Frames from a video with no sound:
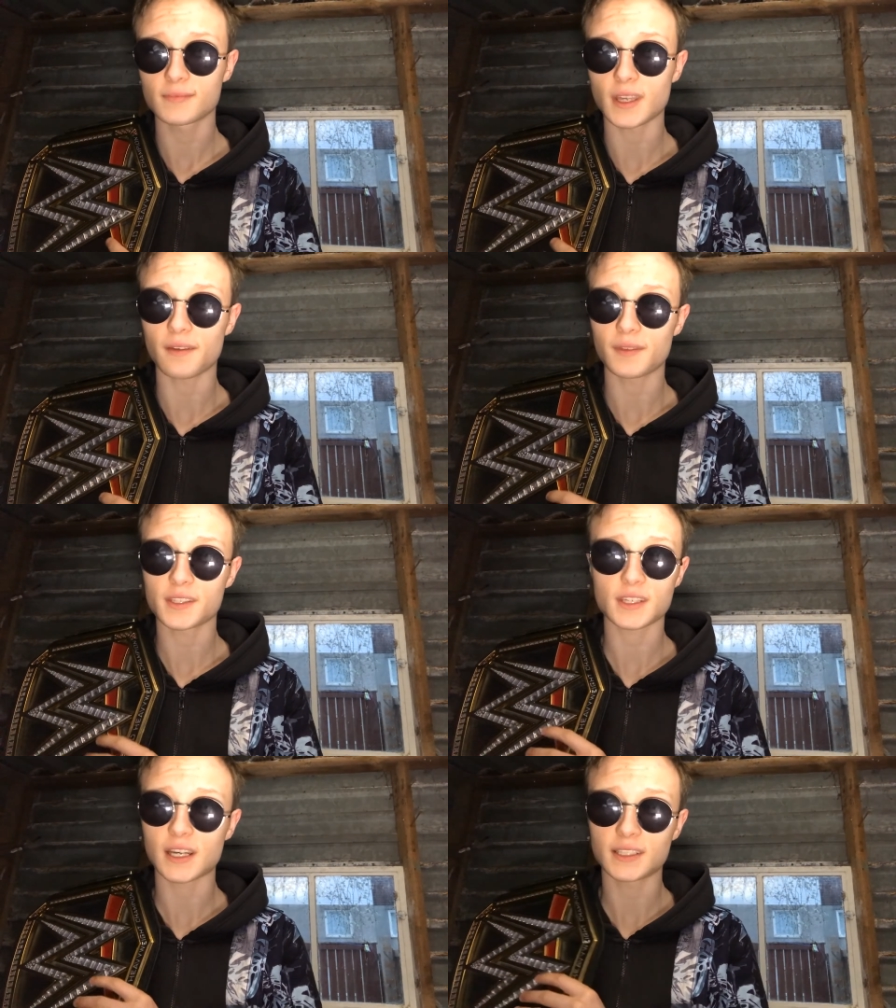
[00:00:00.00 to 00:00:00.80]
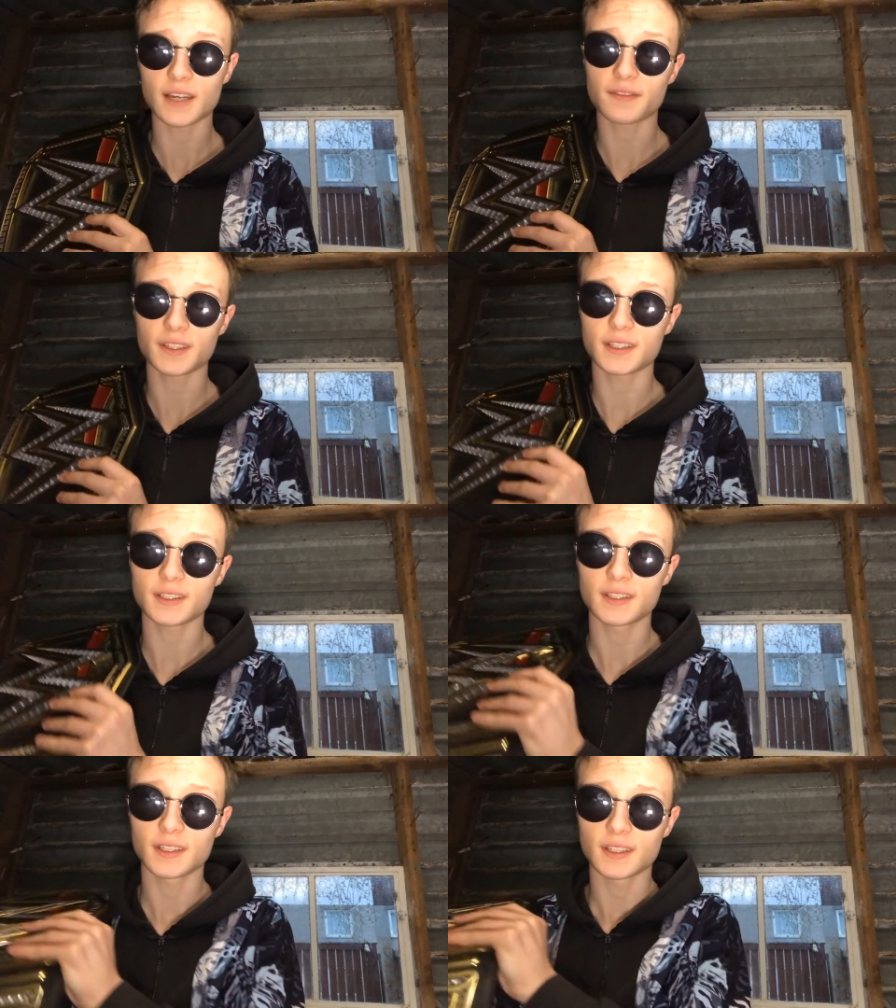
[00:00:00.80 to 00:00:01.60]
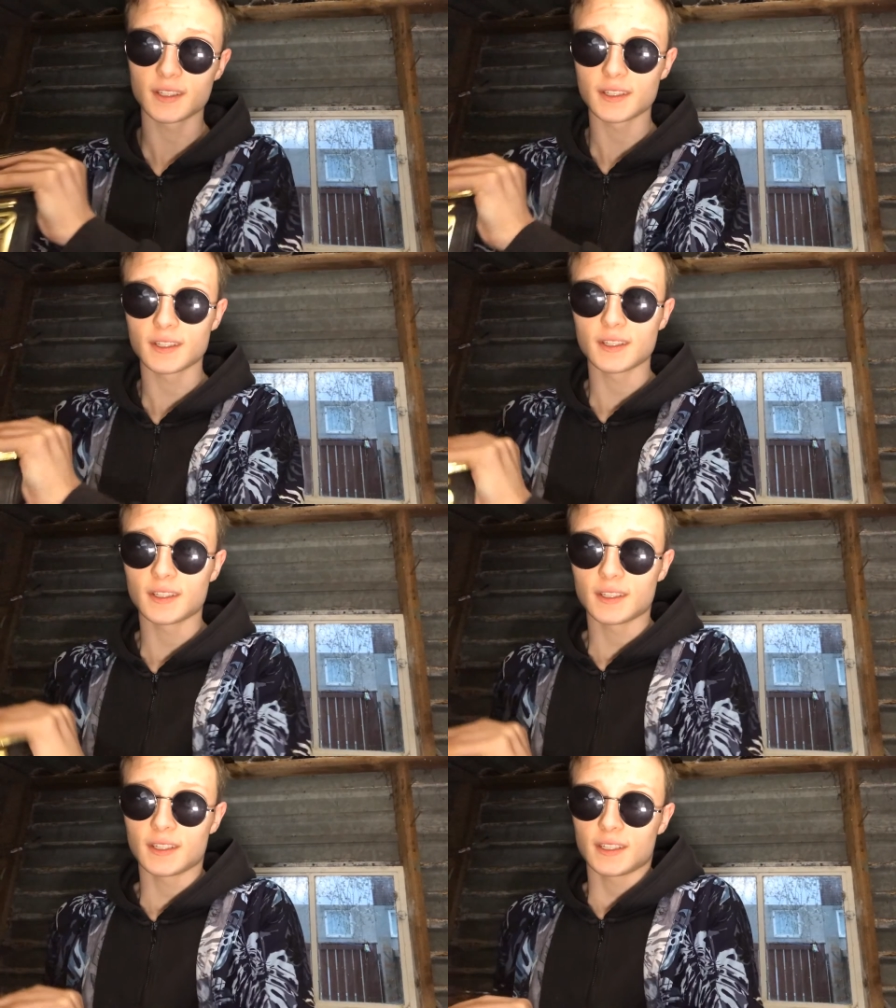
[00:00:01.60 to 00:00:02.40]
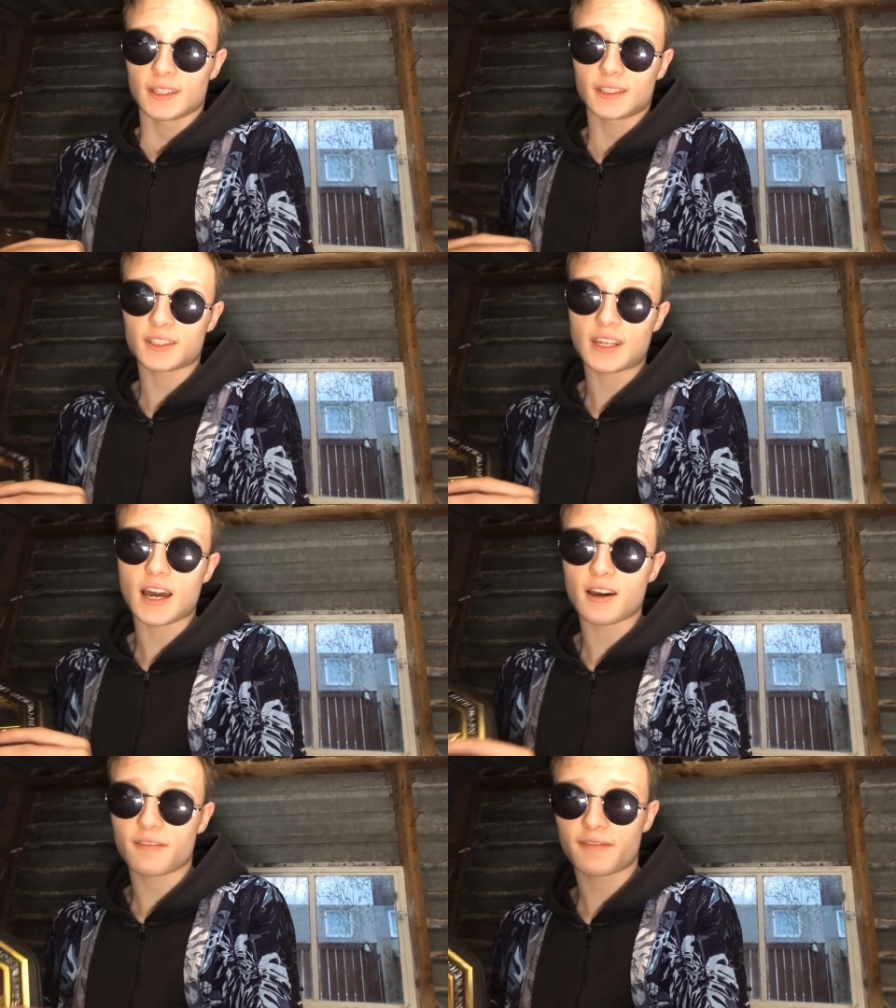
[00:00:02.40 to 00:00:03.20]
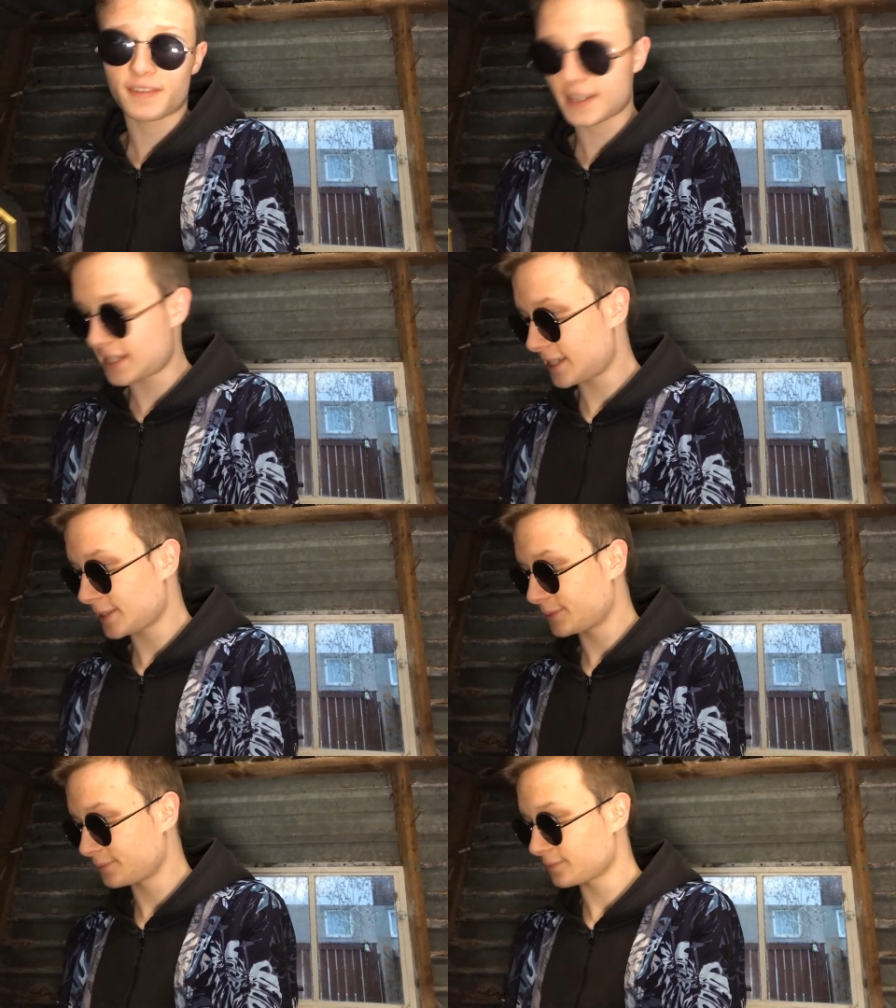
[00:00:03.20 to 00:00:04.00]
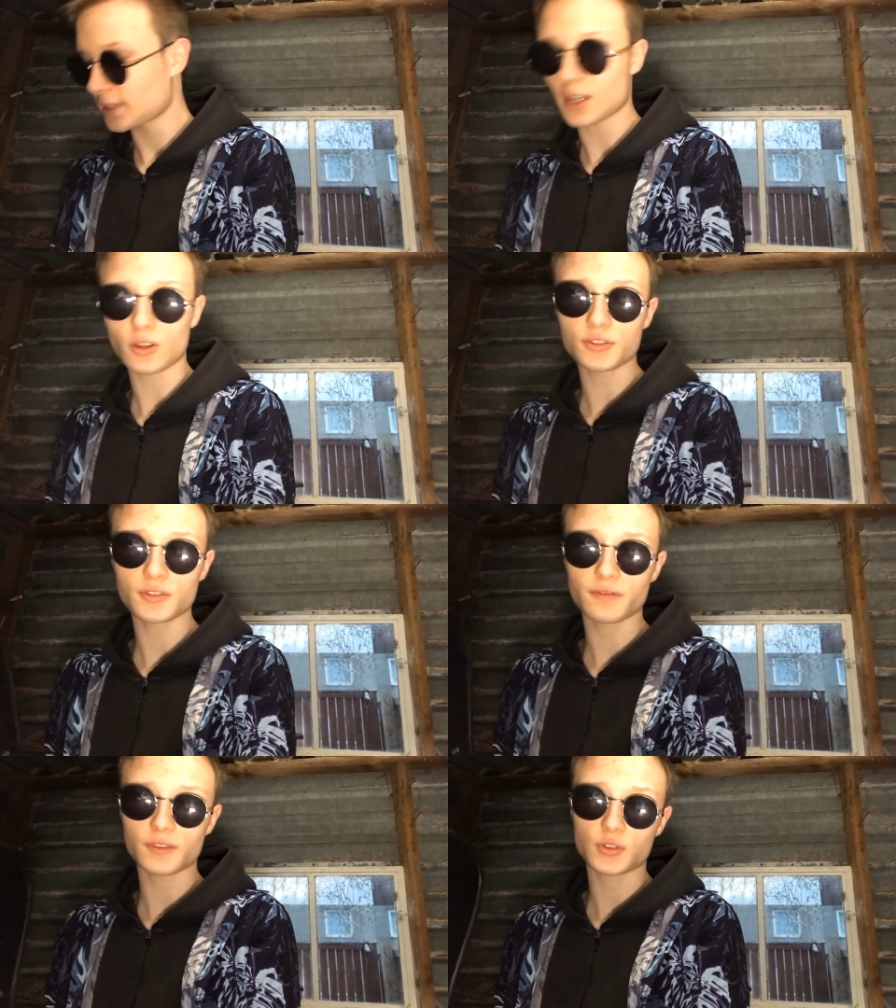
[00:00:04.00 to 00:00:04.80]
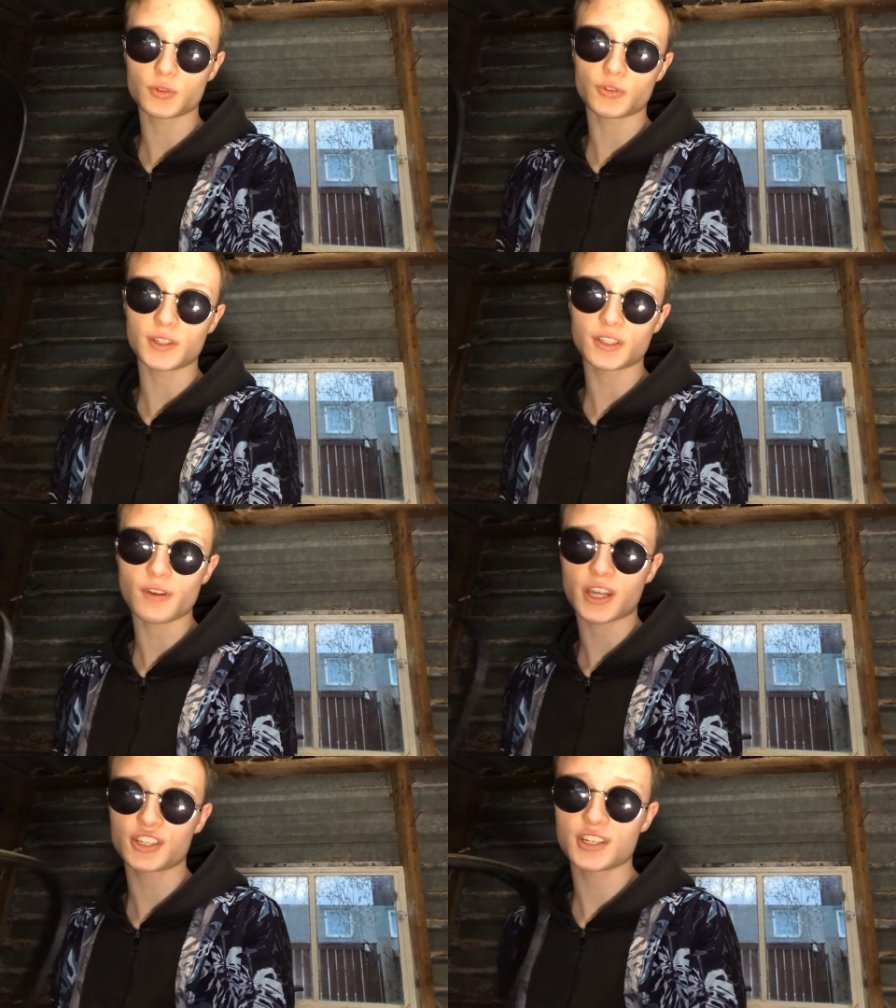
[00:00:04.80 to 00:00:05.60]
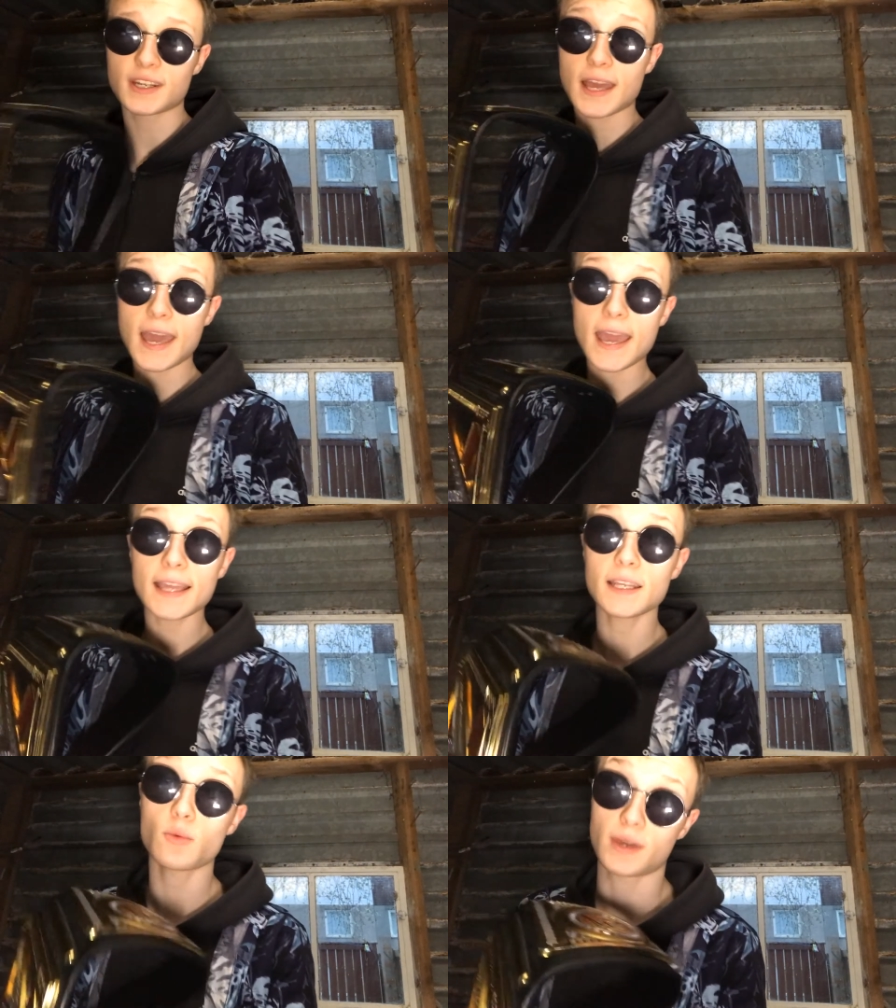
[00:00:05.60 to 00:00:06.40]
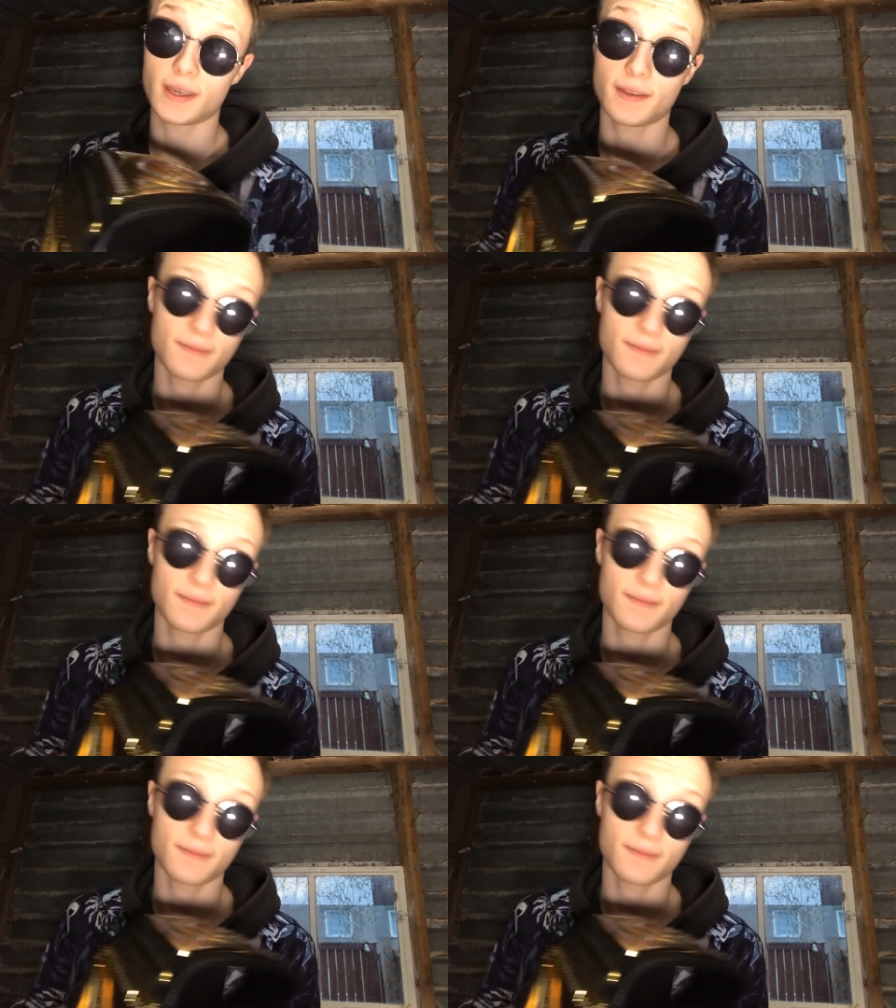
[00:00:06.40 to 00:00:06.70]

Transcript: Yeah, this guy definitely doesn't have a lot of social interaction anyway.